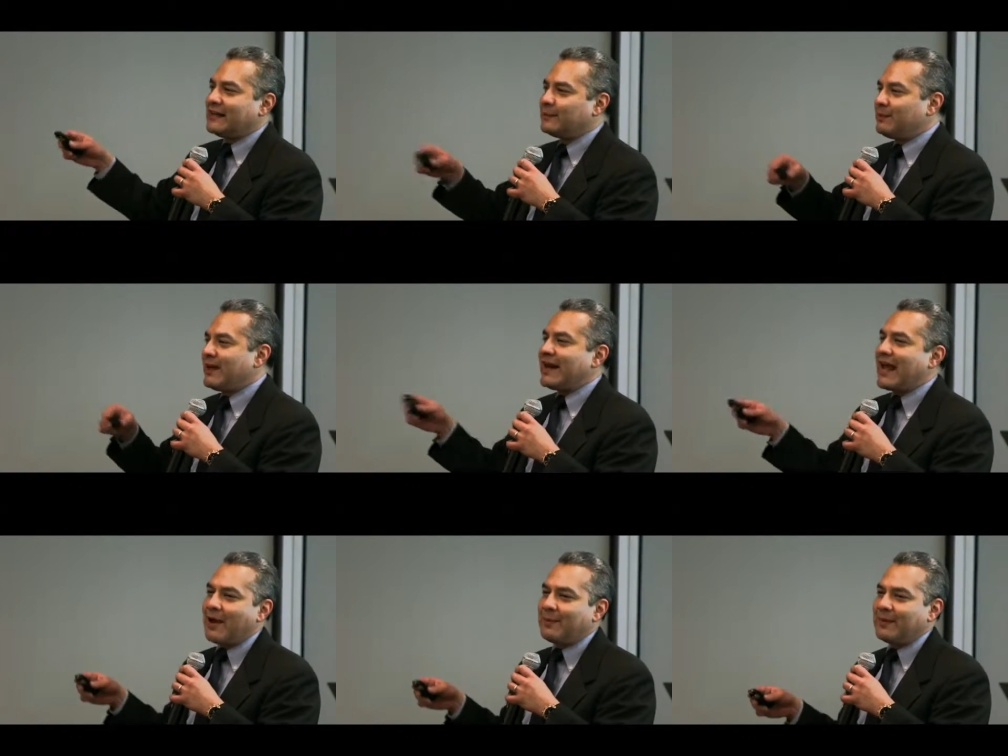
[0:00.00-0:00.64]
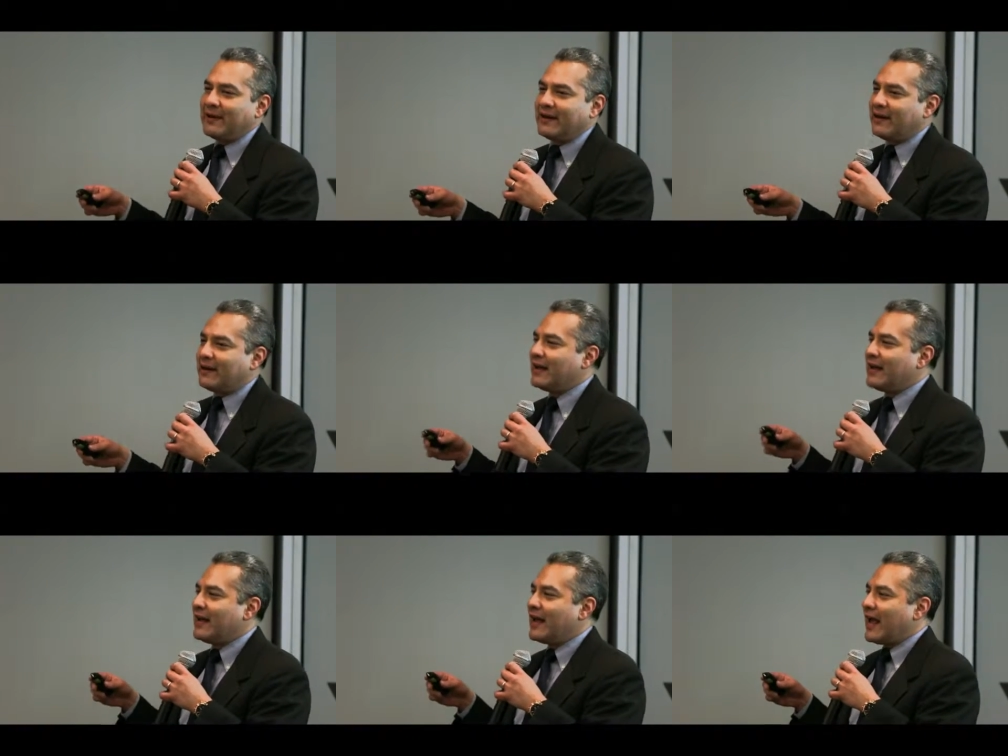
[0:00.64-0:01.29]
It's been
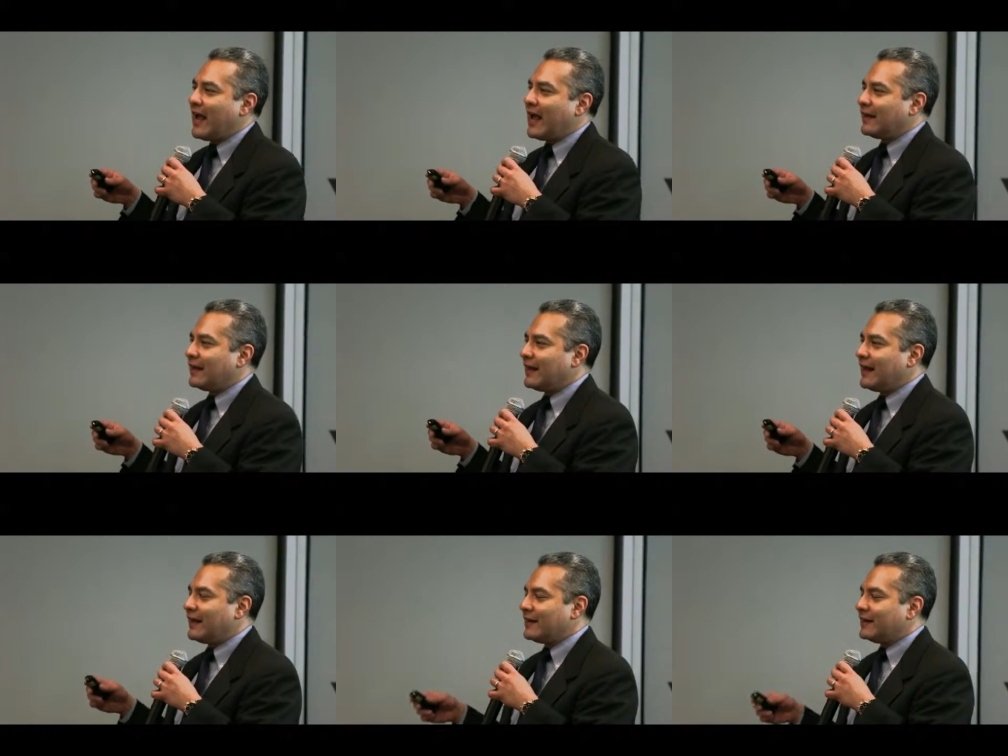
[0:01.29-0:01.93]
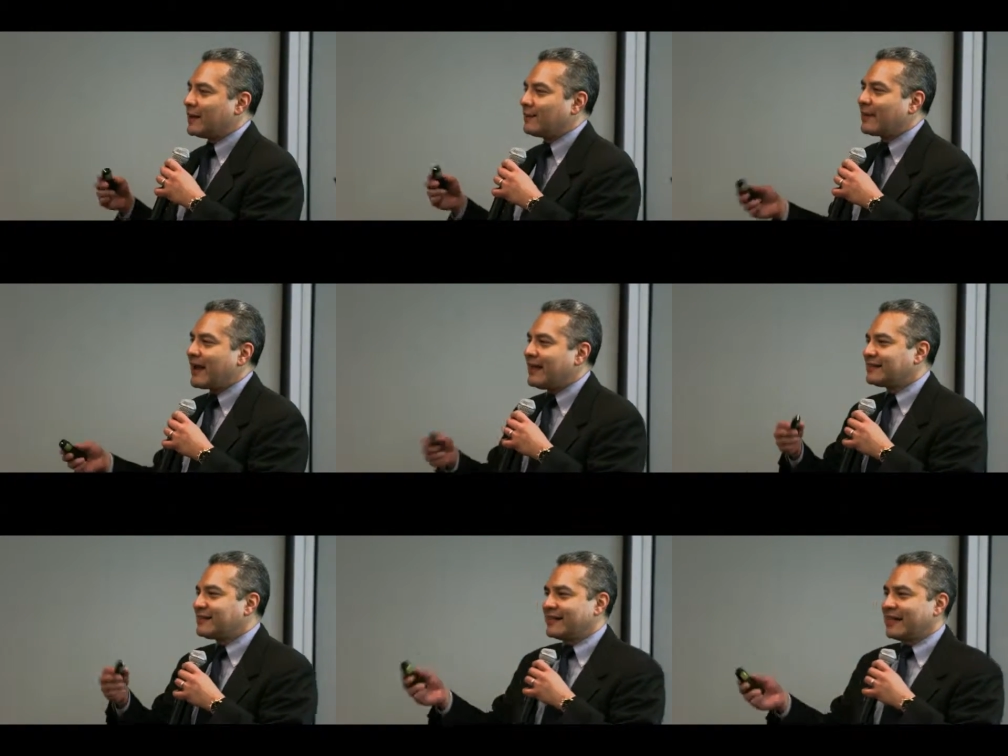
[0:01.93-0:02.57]
happening, and in some
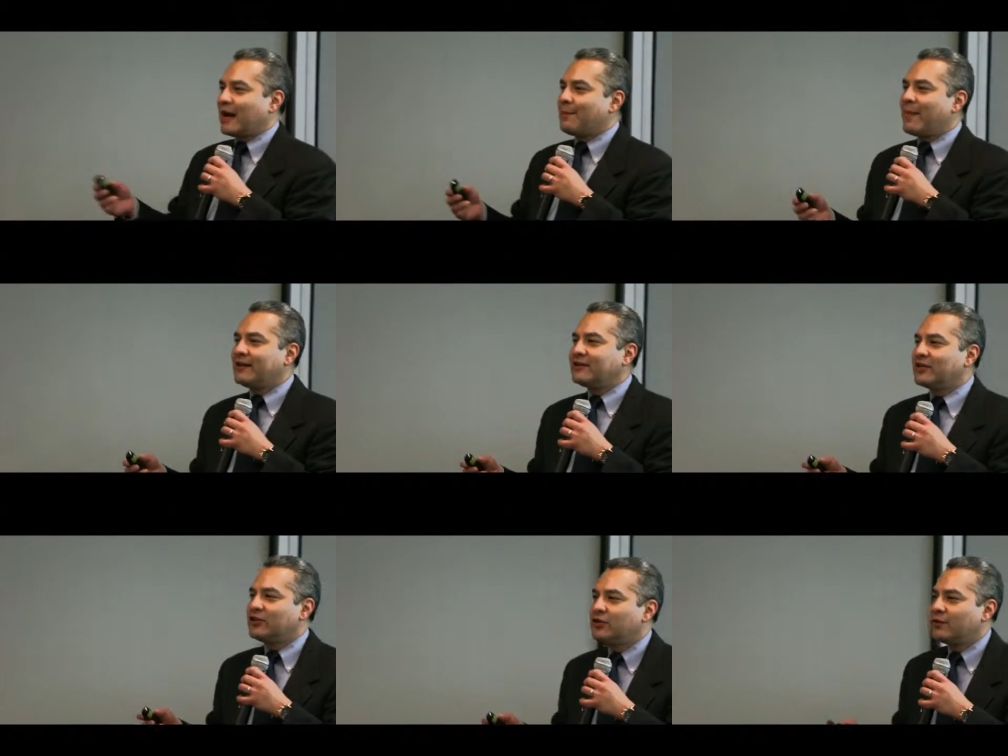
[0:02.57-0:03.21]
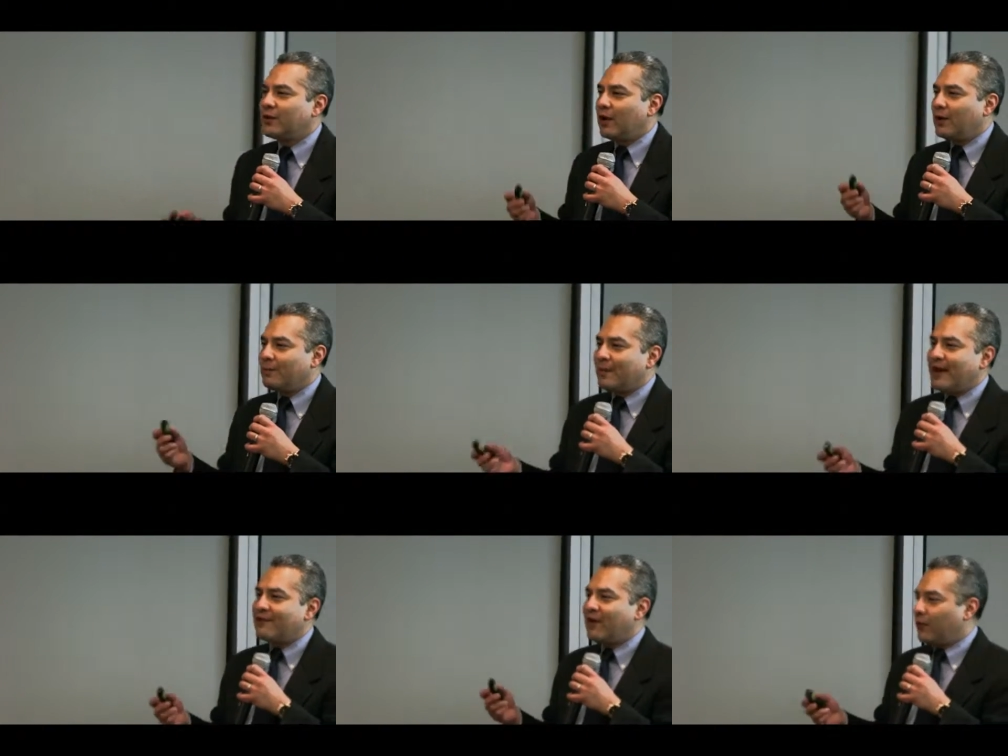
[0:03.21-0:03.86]
cases that I mentioned, you all
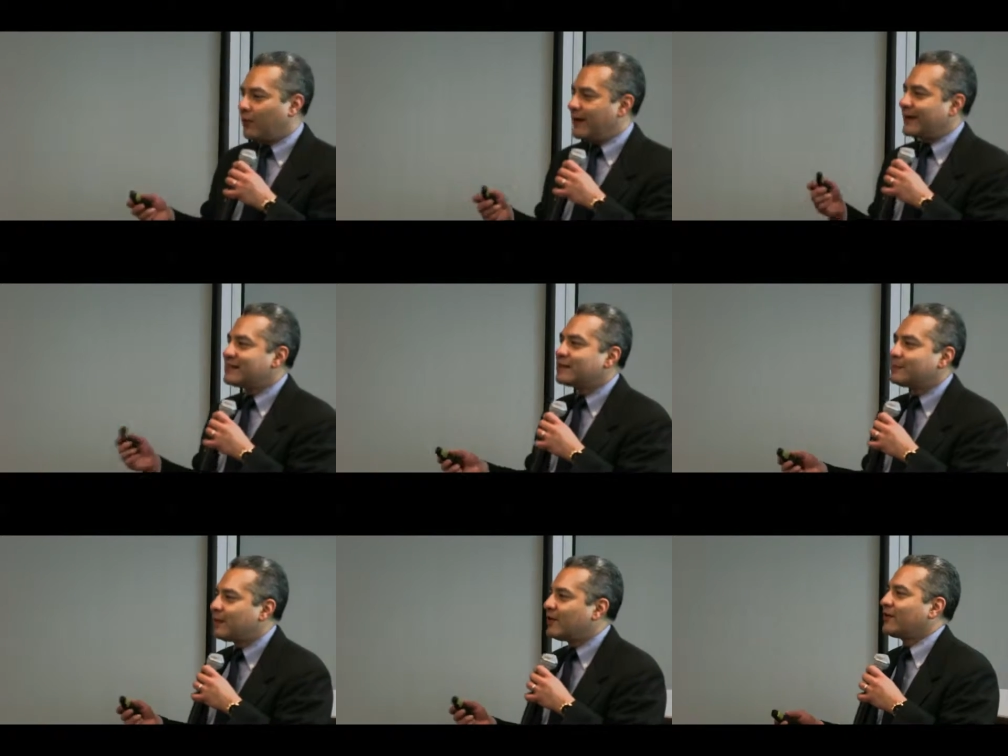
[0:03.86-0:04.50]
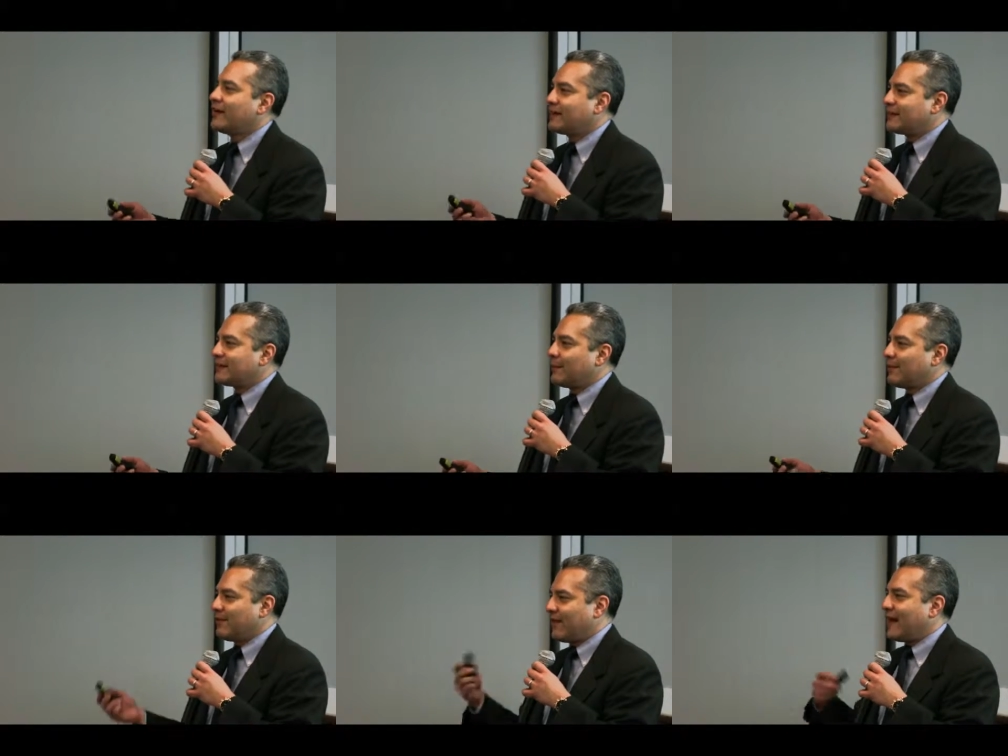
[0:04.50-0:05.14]
may have already experienced
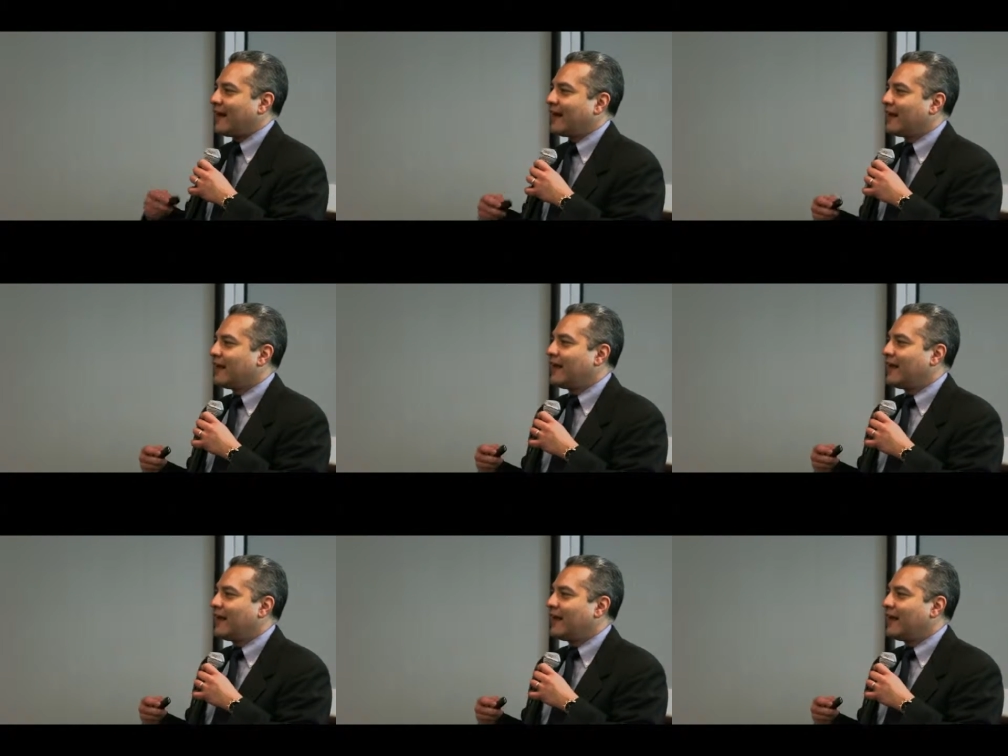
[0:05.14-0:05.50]
some of that